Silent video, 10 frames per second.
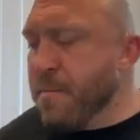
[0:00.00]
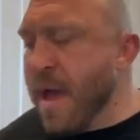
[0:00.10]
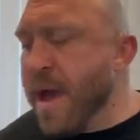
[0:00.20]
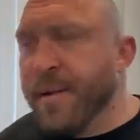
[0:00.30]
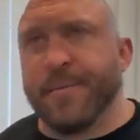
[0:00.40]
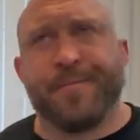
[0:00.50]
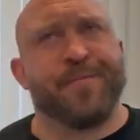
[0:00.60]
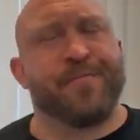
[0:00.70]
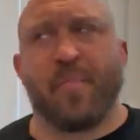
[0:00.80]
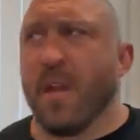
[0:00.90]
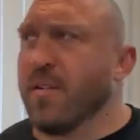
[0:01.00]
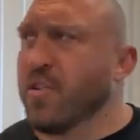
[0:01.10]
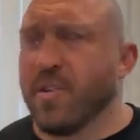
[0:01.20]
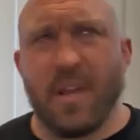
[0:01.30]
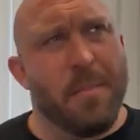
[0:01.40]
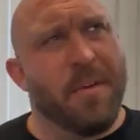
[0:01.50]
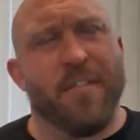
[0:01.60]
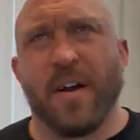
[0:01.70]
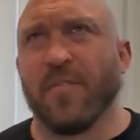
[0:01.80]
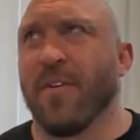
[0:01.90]
man, just let me
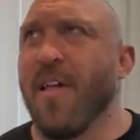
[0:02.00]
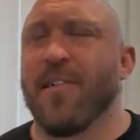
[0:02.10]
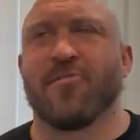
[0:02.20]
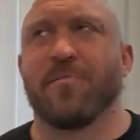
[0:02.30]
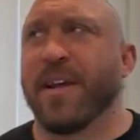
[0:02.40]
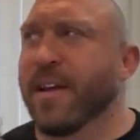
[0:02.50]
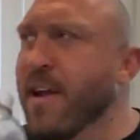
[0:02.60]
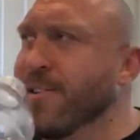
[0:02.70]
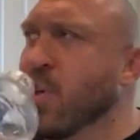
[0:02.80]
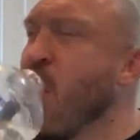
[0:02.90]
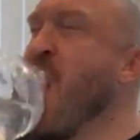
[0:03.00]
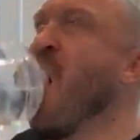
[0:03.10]
fucking relax a minute, guys.